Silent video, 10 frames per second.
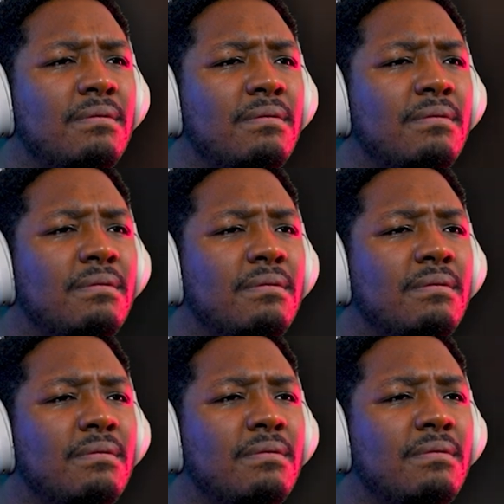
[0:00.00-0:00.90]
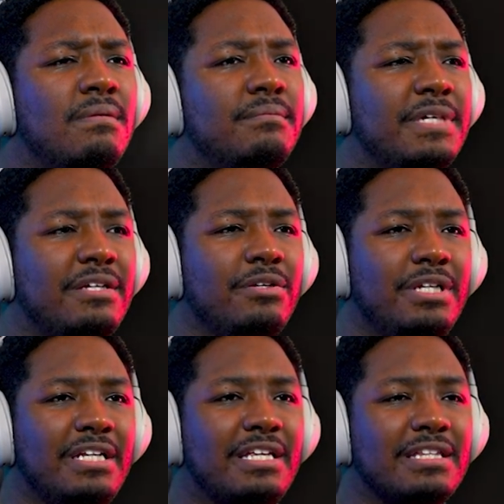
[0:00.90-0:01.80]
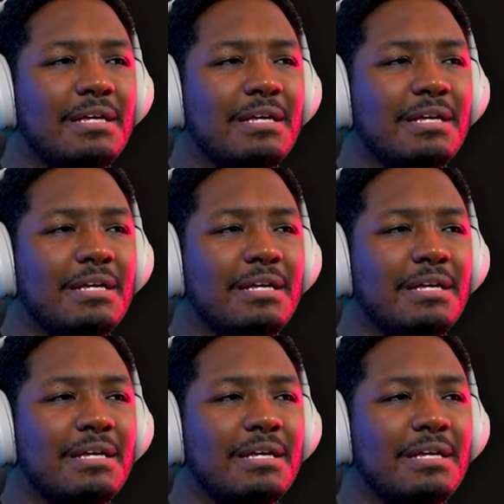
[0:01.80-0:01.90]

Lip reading: Man, you need to get